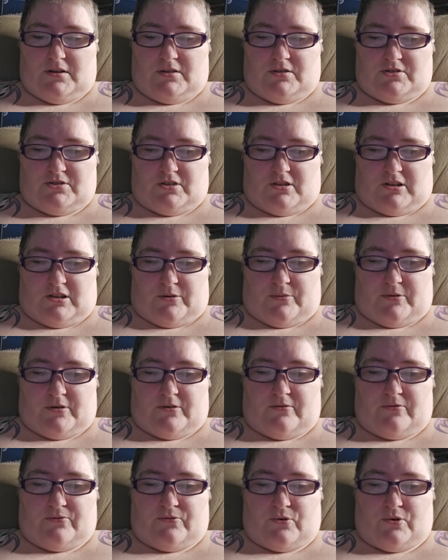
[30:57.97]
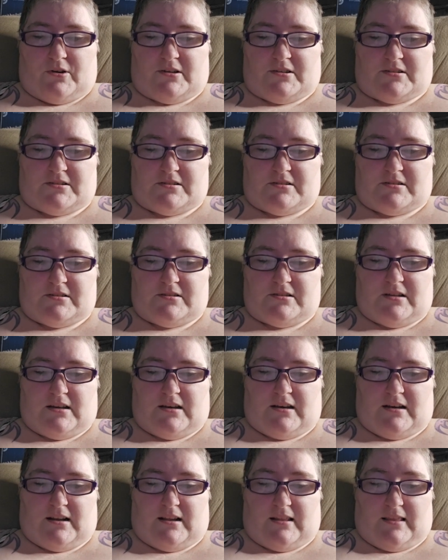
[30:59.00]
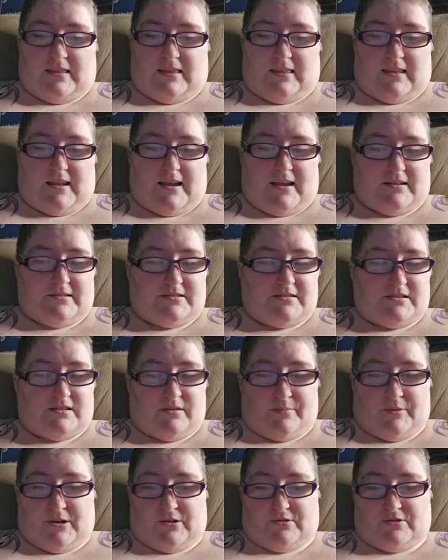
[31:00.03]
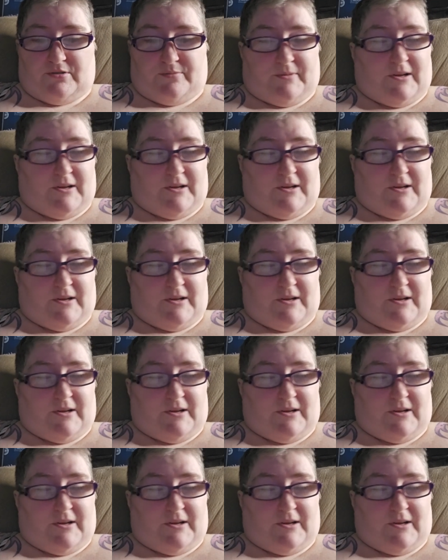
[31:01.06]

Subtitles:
She lowered her voice and glanced about to